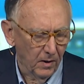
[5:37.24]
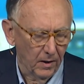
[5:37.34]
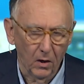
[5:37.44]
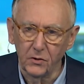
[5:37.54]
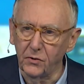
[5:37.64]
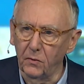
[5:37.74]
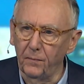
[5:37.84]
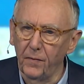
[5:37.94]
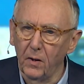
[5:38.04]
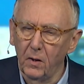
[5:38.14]
and also
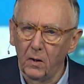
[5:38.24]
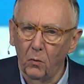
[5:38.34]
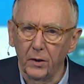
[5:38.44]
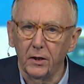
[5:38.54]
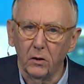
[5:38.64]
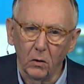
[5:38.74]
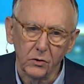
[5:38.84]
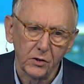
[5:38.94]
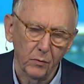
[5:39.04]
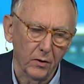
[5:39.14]
working
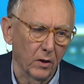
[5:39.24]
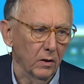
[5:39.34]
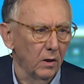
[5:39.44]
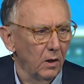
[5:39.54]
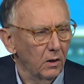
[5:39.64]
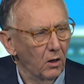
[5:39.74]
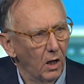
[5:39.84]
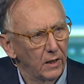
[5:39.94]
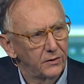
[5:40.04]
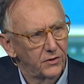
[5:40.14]
closely with our
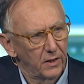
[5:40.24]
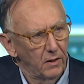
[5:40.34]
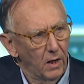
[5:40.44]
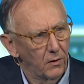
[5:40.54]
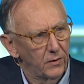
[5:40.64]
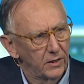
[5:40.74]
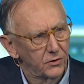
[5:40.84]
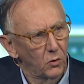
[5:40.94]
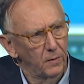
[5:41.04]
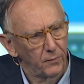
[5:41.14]
colleagues at
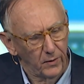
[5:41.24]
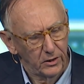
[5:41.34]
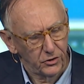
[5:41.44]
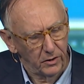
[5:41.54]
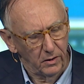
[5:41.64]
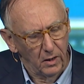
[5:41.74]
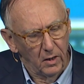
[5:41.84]
Autodesk Corporation,